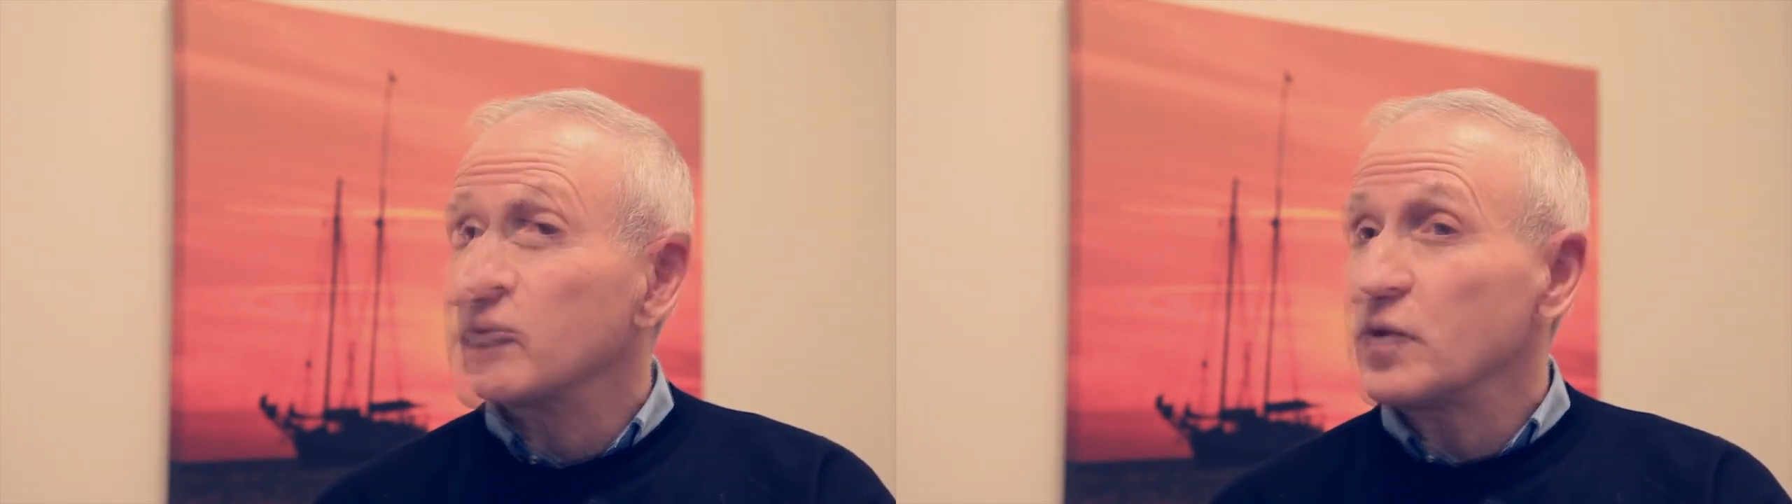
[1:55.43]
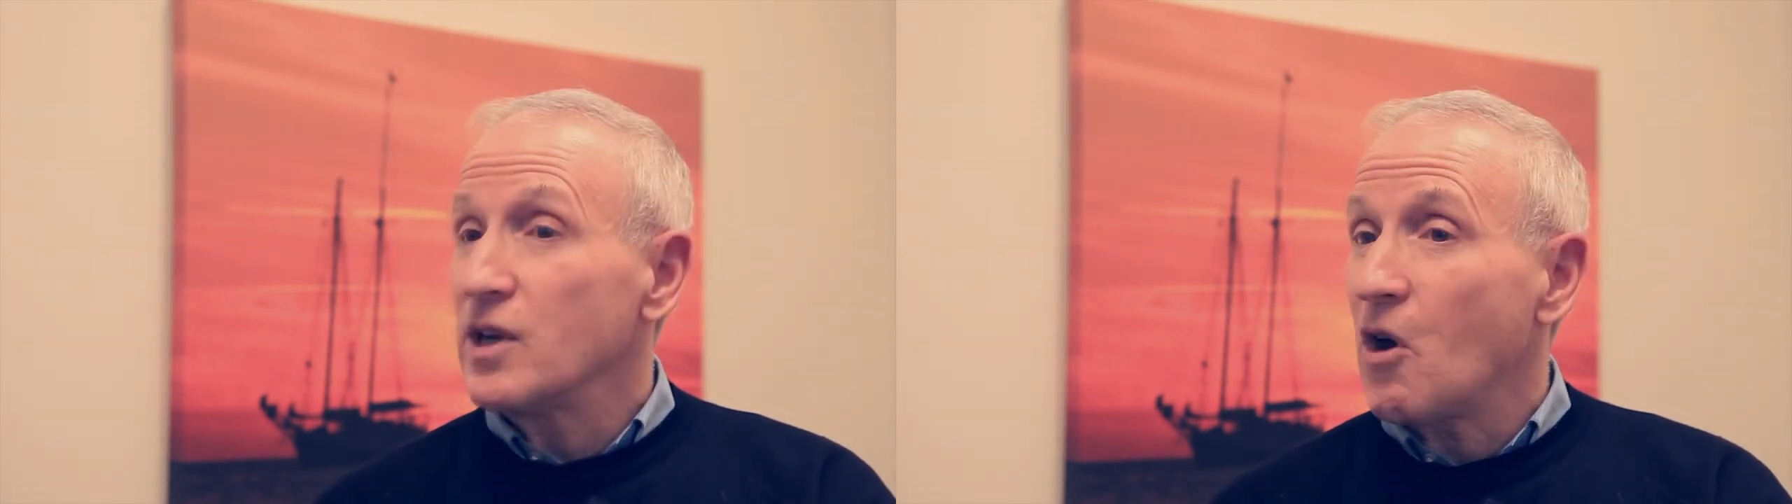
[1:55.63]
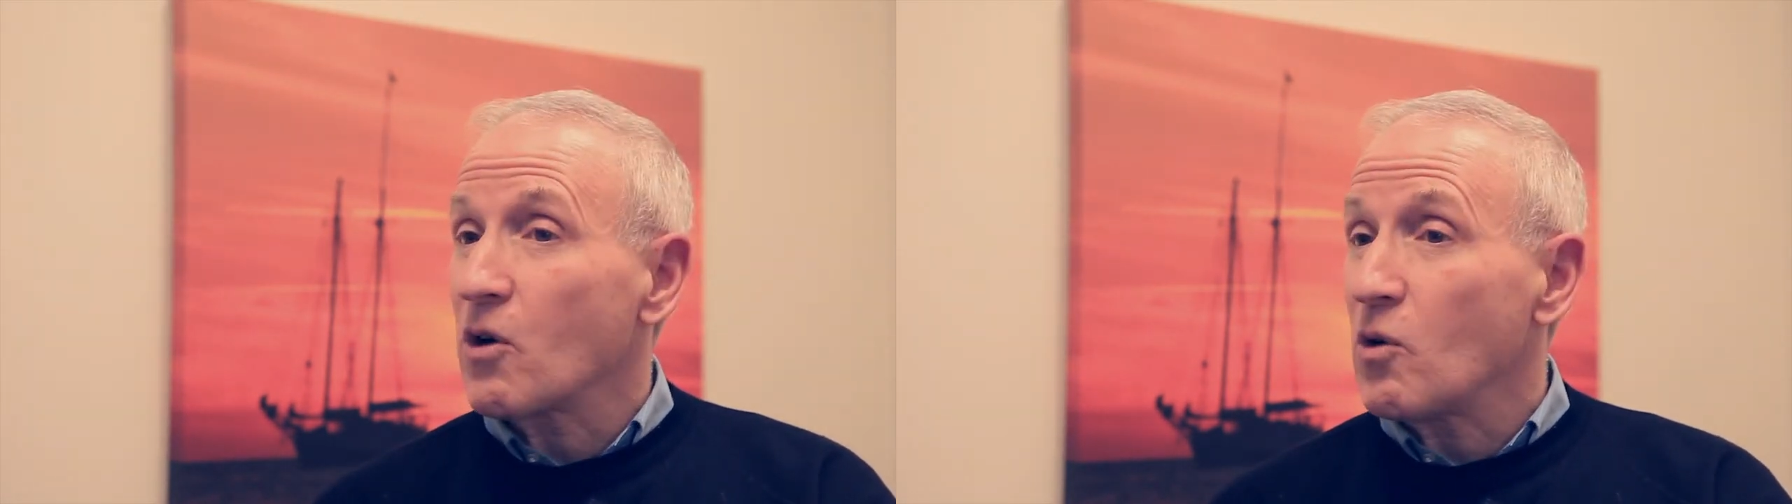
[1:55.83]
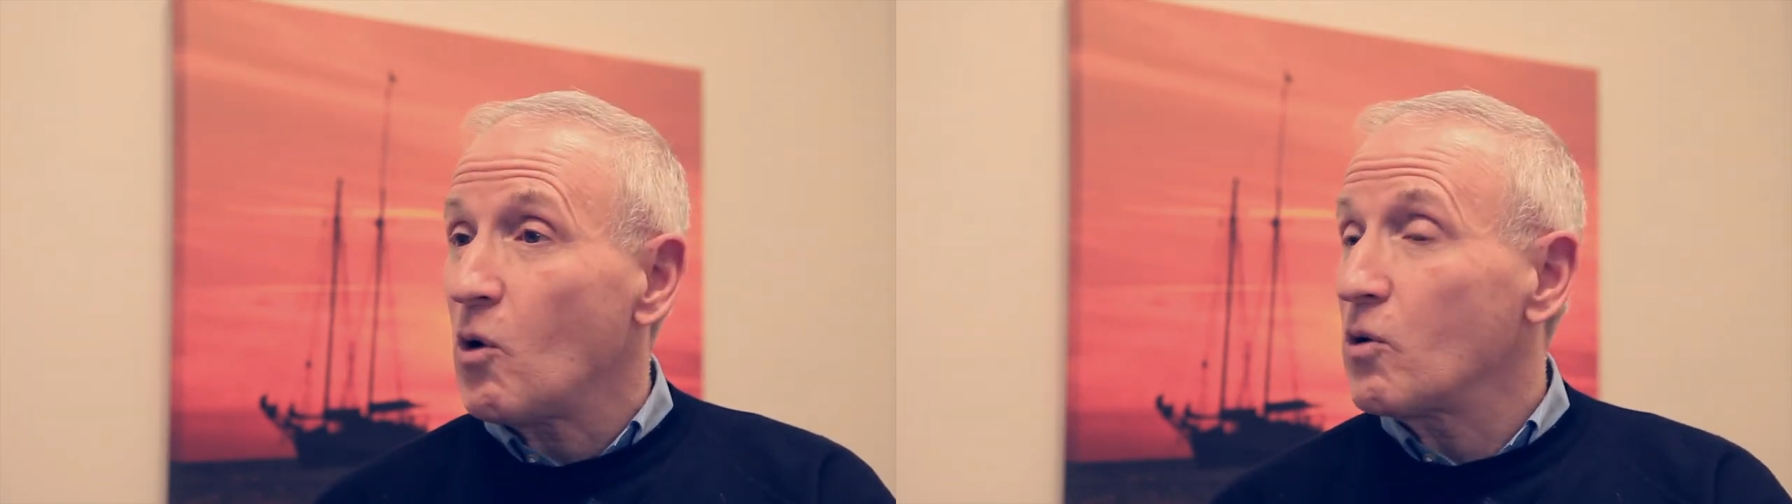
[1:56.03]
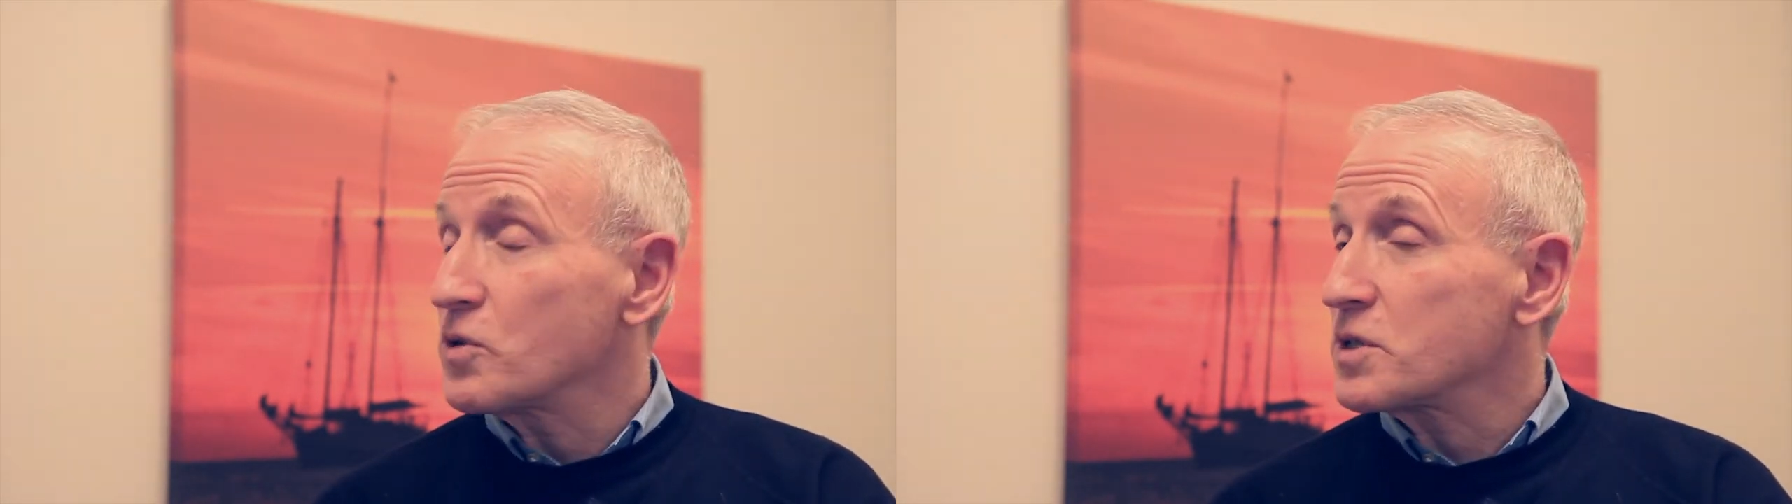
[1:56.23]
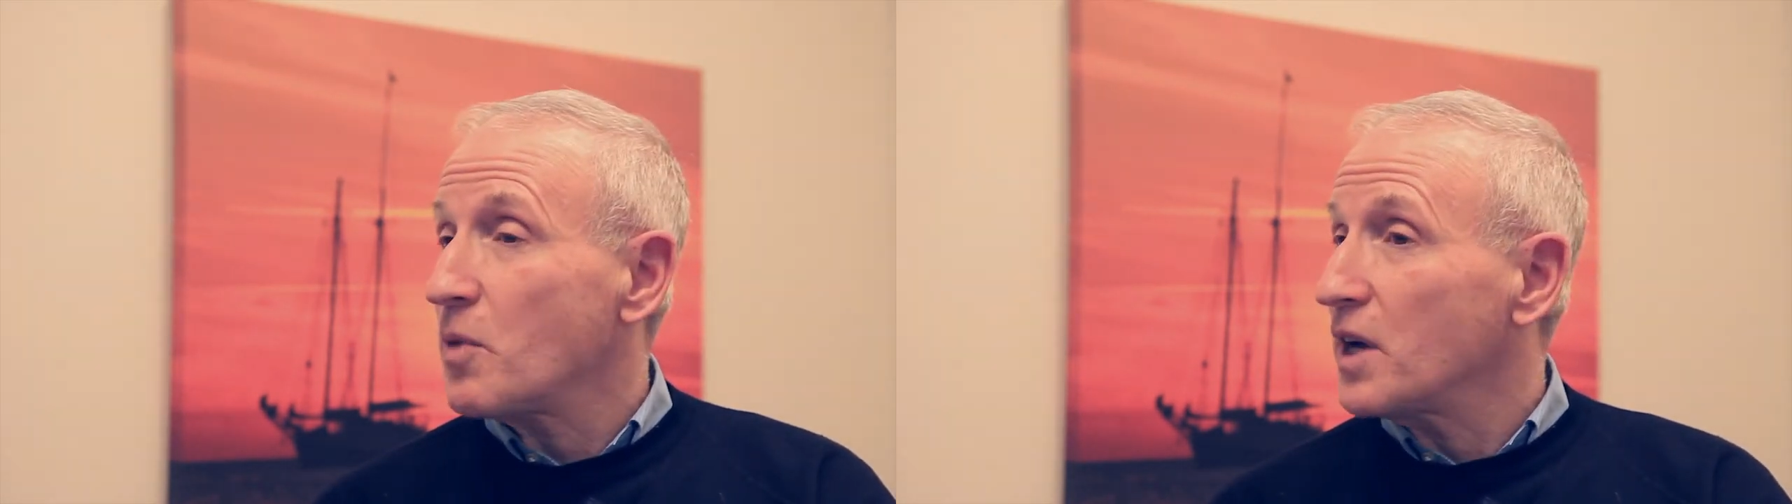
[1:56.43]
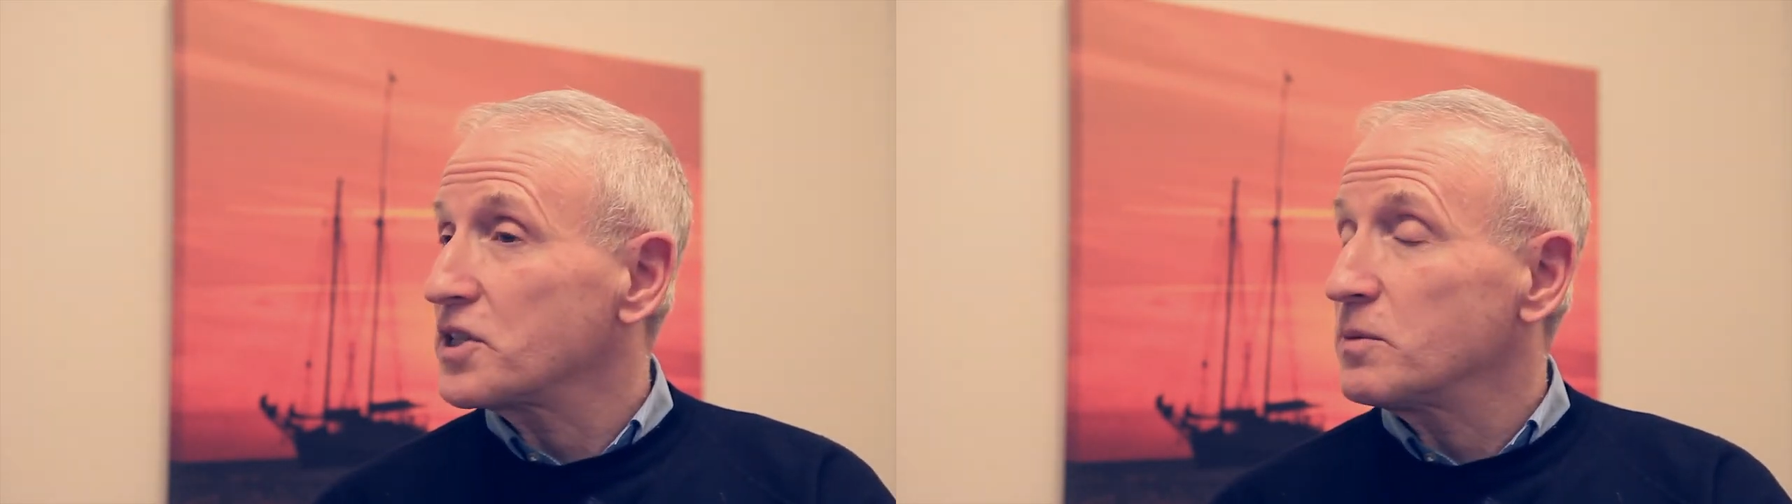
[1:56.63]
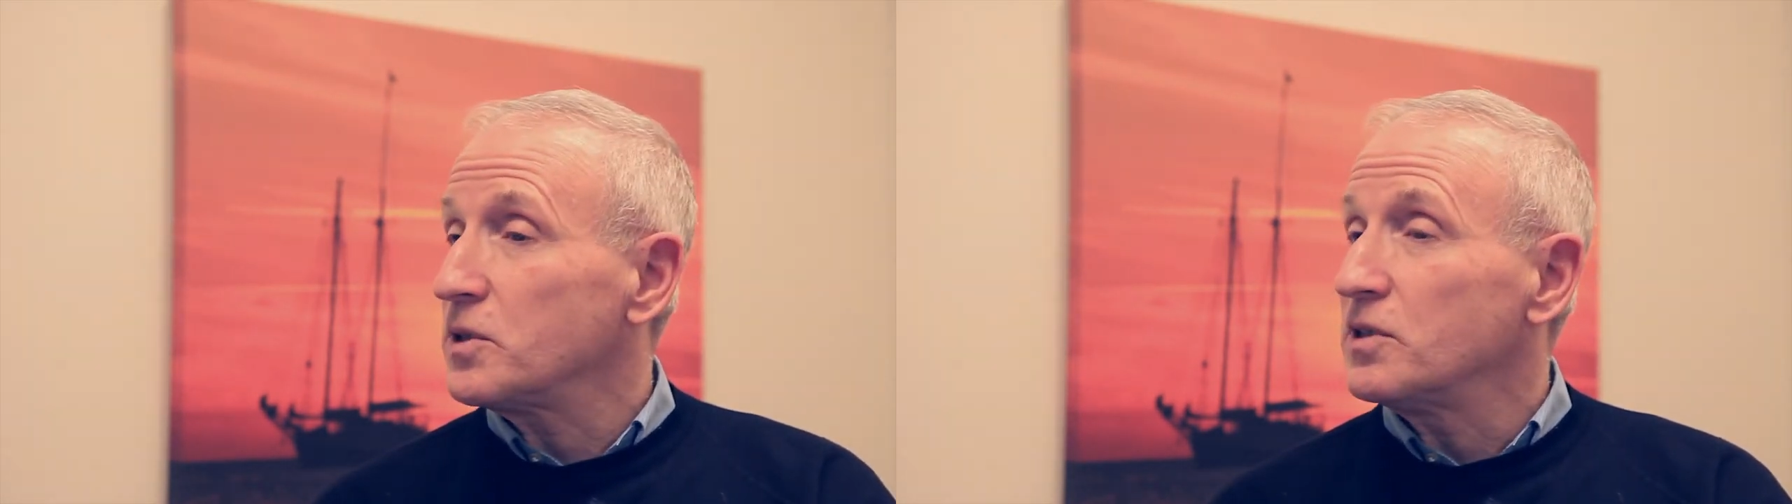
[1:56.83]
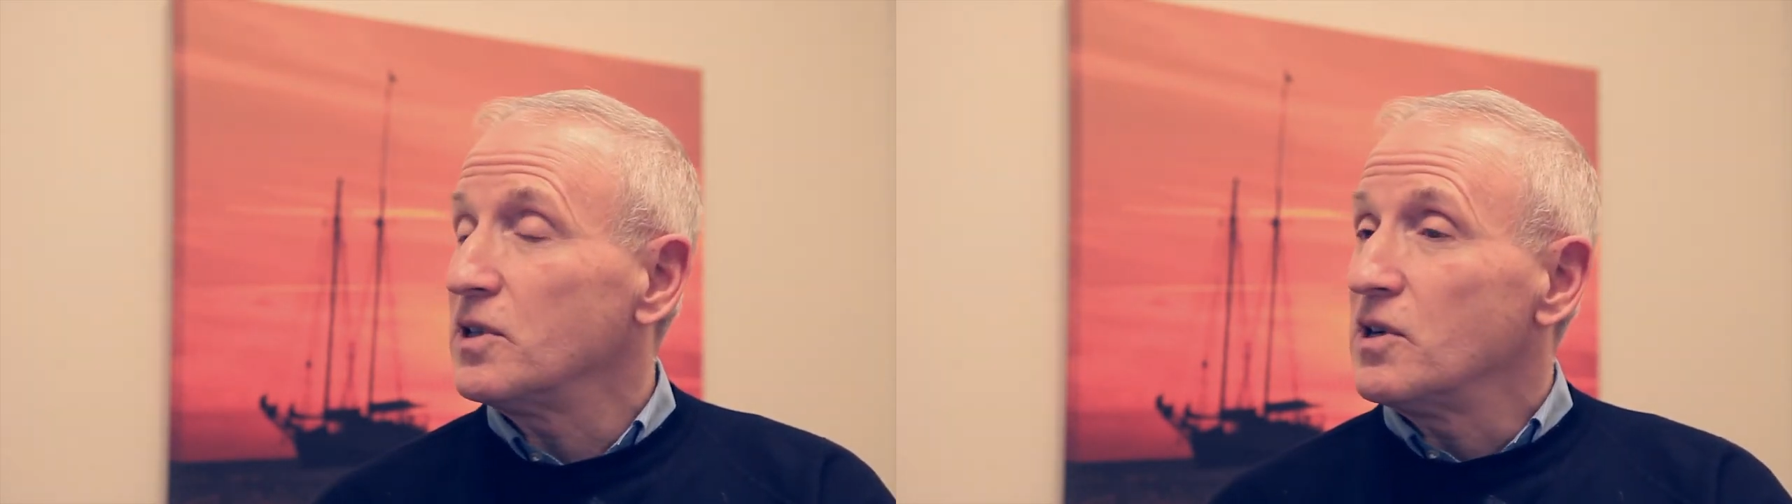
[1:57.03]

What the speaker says: We are all responsible